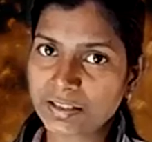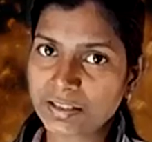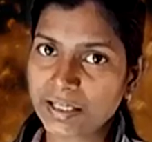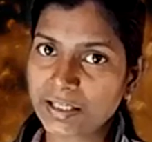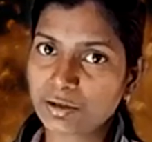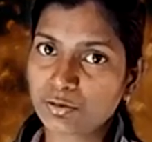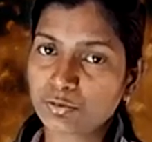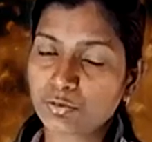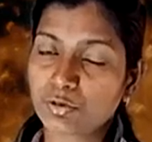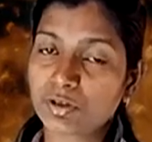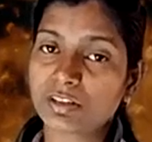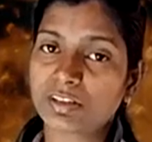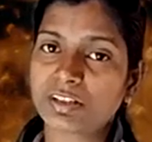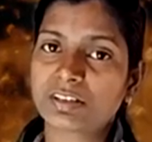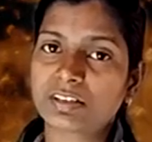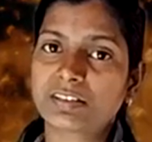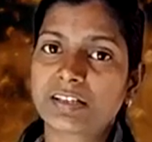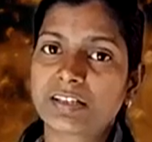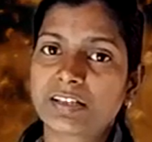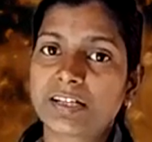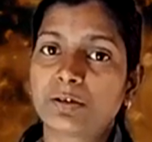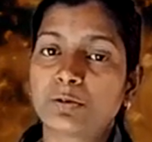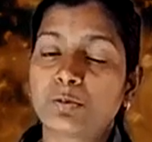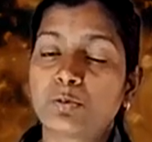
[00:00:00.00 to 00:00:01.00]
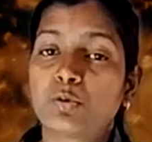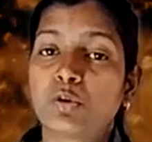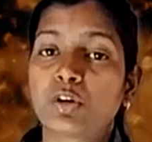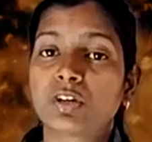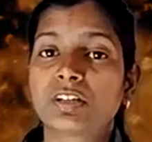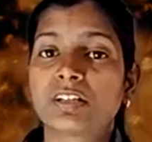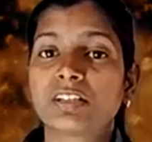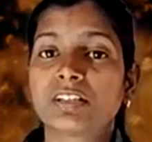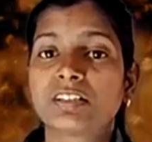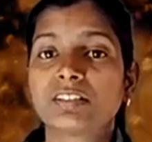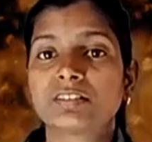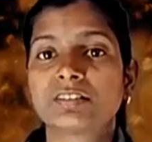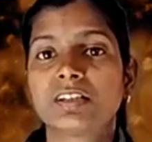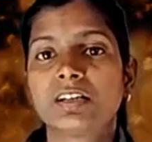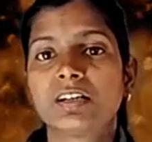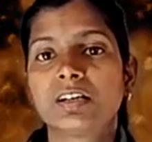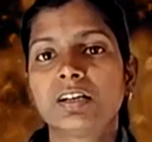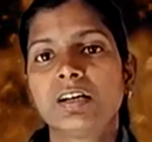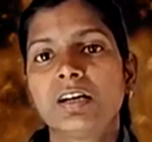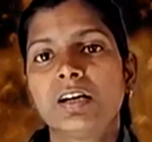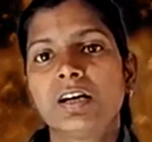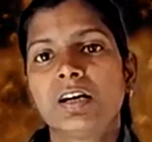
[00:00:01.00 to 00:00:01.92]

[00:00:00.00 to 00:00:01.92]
try to understand what is the